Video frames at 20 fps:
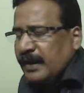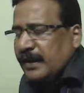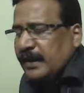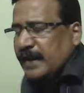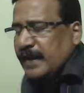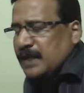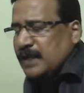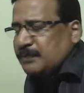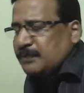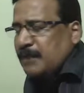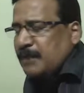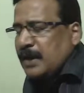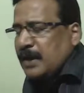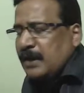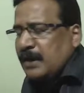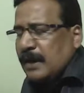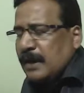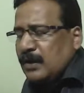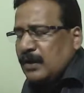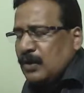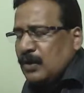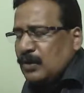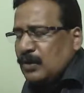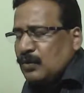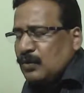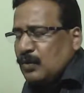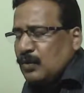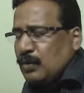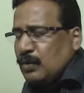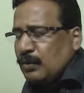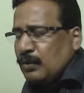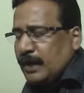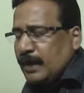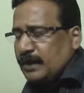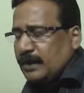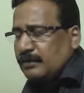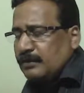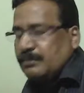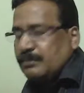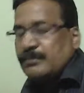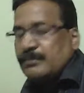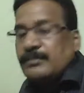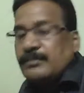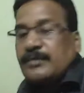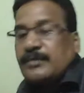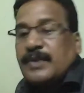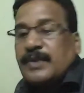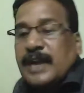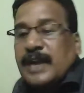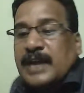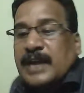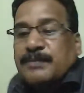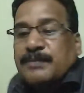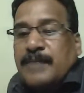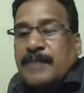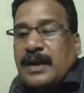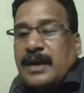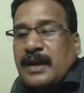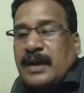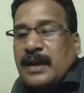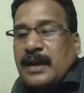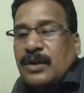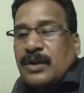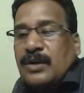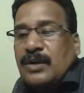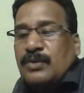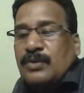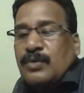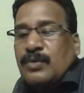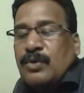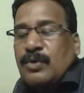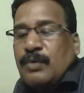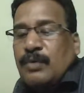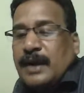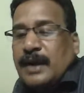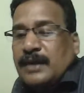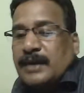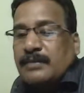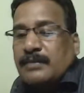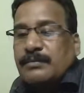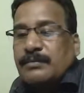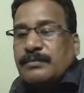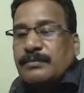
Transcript: Expand along row 1. Expand along row 1.